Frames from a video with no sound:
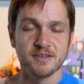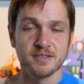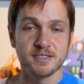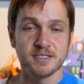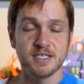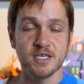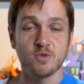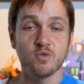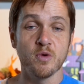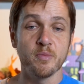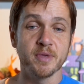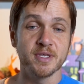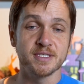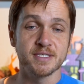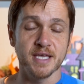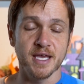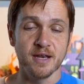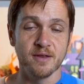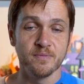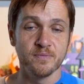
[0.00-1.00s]
Stickwoman
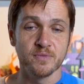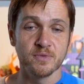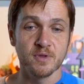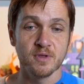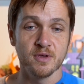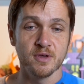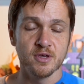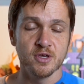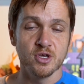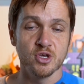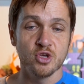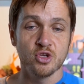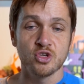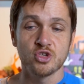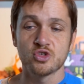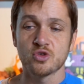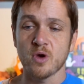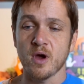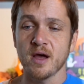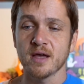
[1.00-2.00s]
said,
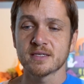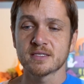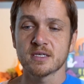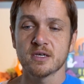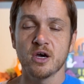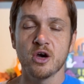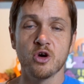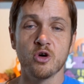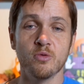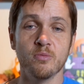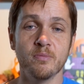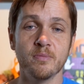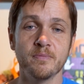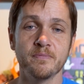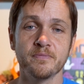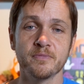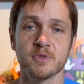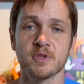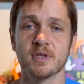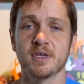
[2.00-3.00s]
"Draw us a
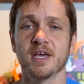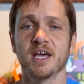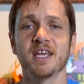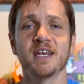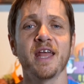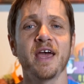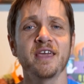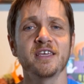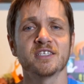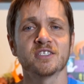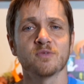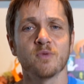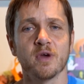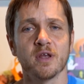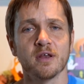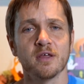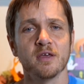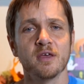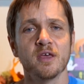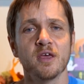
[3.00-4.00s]
home, a nice
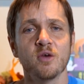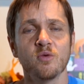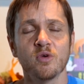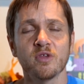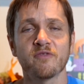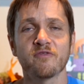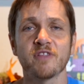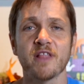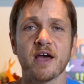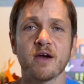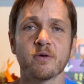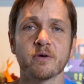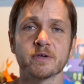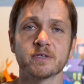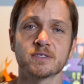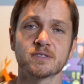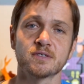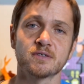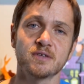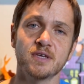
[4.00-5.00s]
one, with
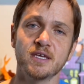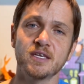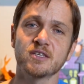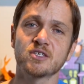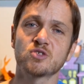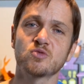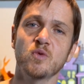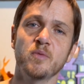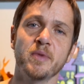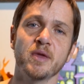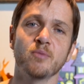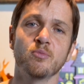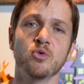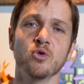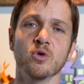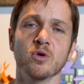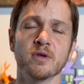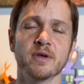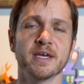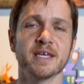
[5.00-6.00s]
flowers and a swimming
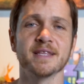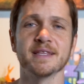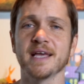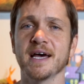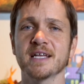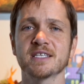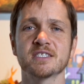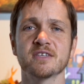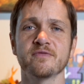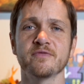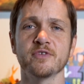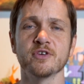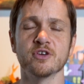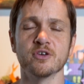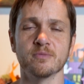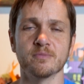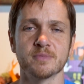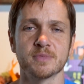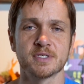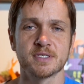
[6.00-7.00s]
pool and lots of
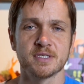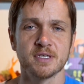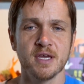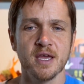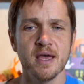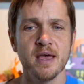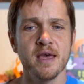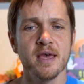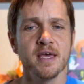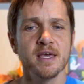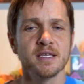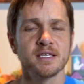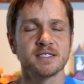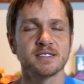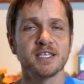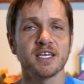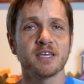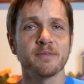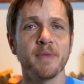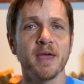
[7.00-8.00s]
rooms."
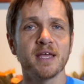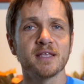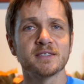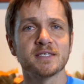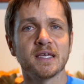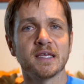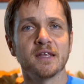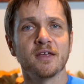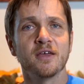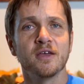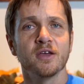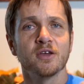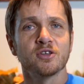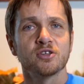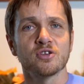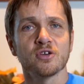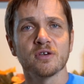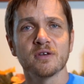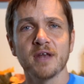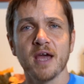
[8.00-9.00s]
Stickman said,
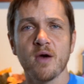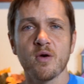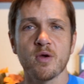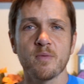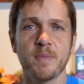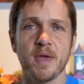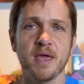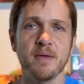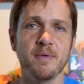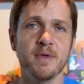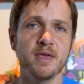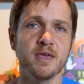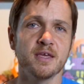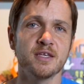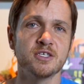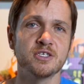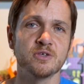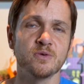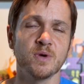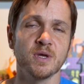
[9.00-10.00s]
"Turn our baby
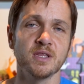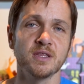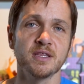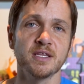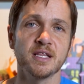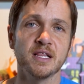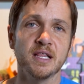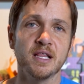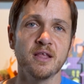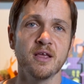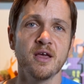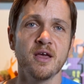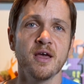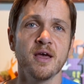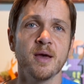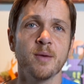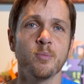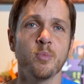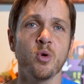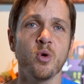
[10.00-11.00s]
into a little
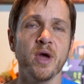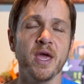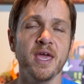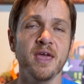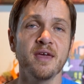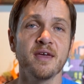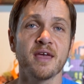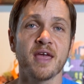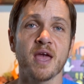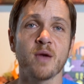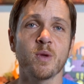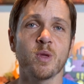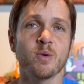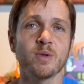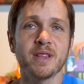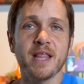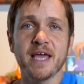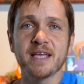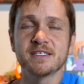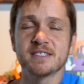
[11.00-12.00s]
boy, and we
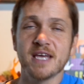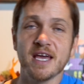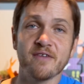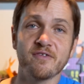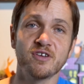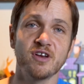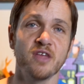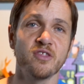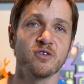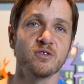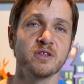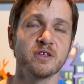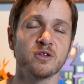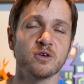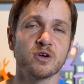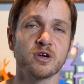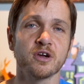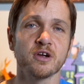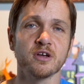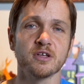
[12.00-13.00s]
would like to have another
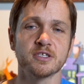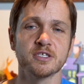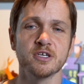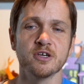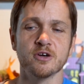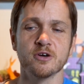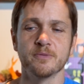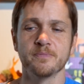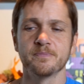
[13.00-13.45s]
little girl too."